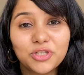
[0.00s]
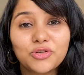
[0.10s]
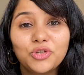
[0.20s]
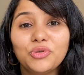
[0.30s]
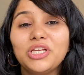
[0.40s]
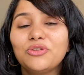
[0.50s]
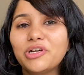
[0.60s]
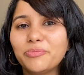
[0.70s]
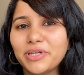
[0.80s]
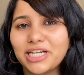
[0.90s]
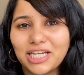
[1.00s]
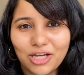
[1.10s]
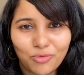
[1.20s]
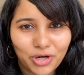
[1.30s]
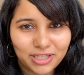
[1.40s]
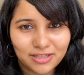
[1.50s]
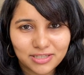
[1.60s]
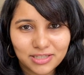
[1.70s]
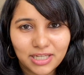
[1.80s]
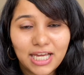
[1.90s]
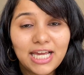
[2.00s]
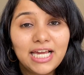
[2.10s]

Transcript: So you need to completely avoid this.